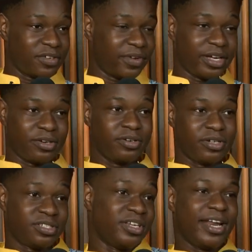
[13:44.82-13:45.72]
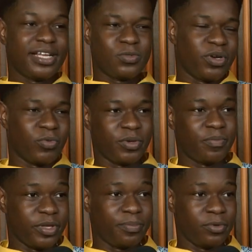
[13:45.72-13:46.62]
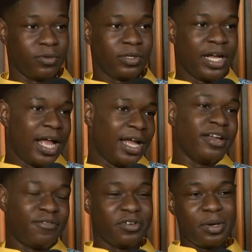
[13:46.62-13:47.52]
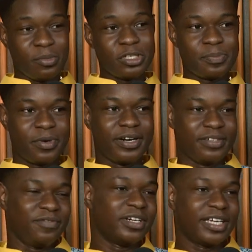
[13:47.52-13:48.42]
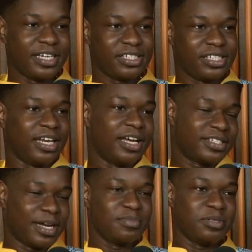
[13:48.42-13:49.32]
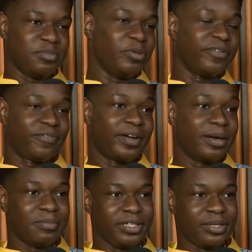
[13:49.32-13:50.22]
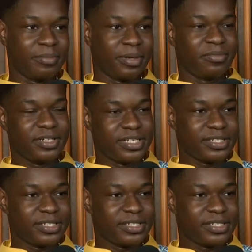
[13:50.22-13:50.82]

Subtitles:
if I could, to network with people. And then for the most part, vacation, like time to meet with family and my brothers.